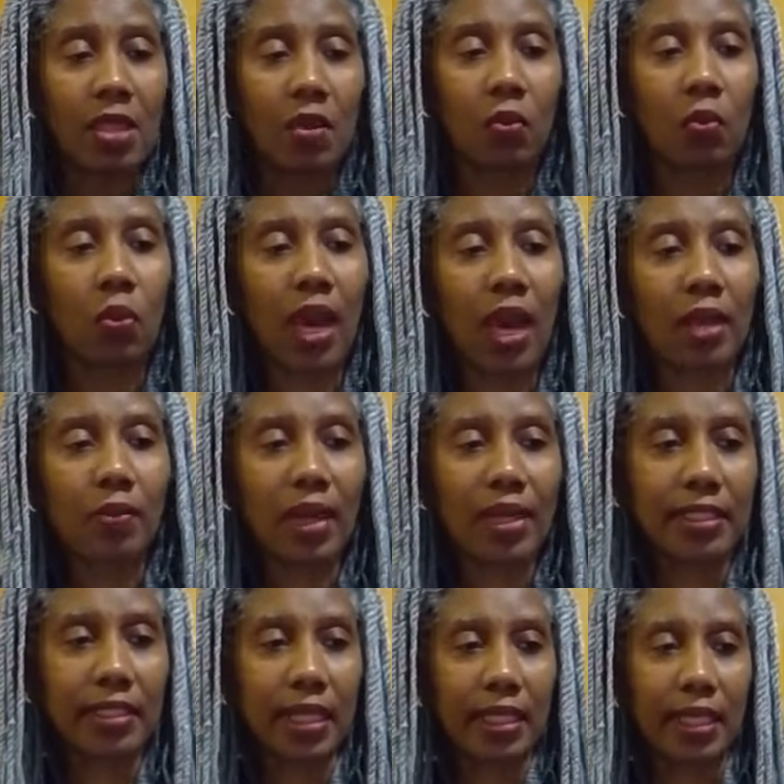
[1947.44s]
And why do I
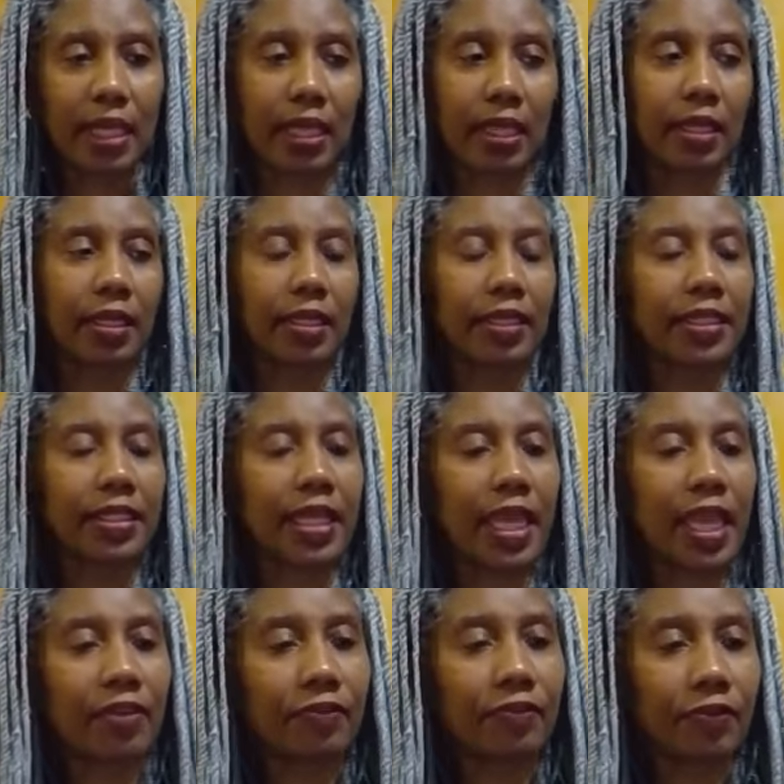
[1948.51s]
say that?
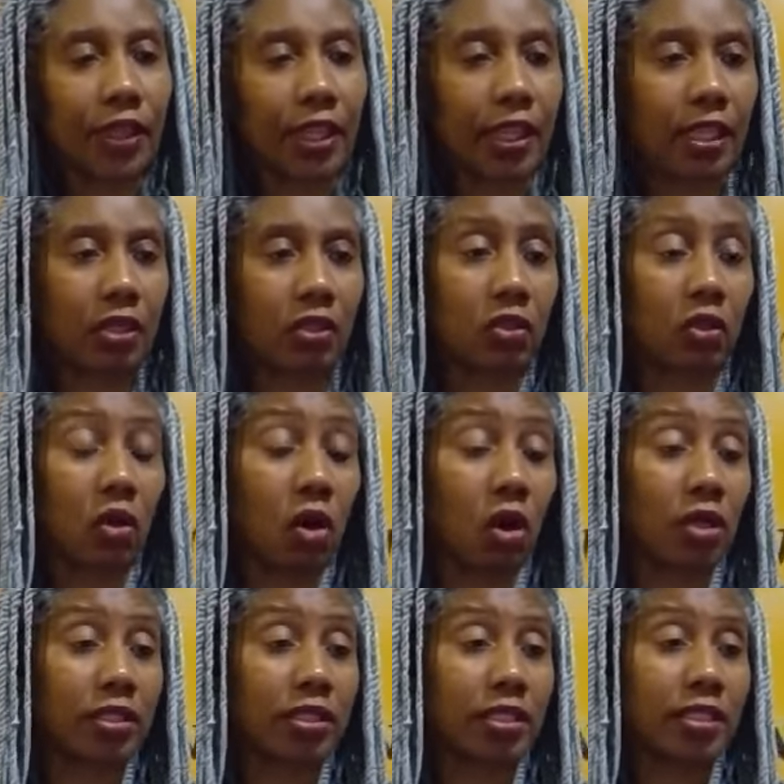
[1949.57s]
Caffeine
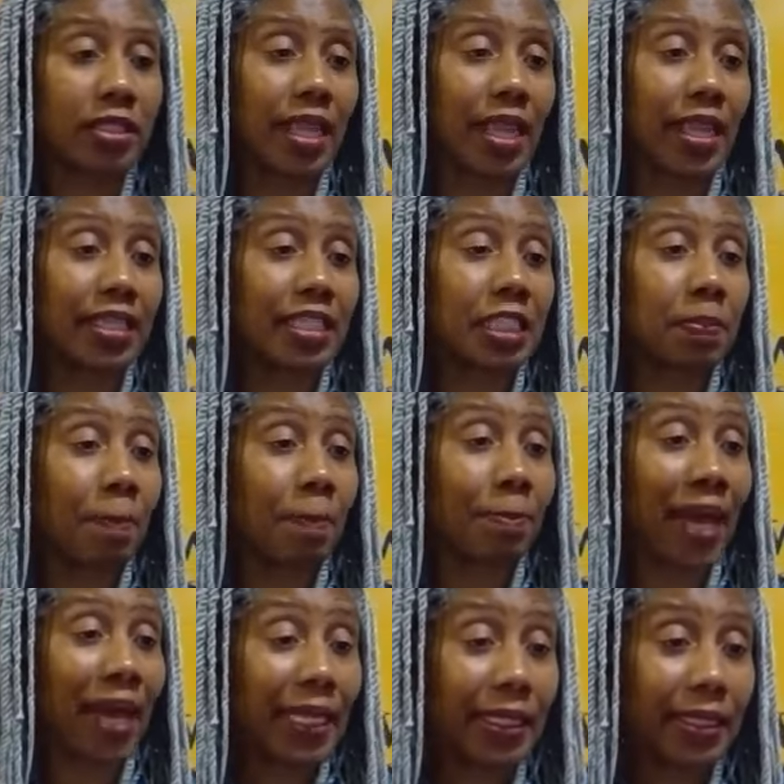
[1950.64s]
causes a
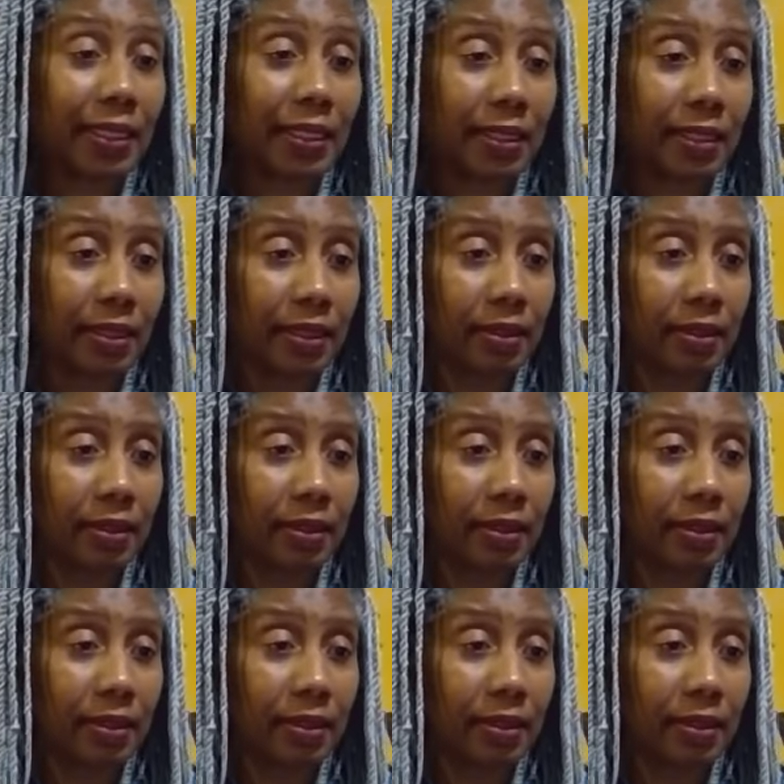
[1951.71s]
spike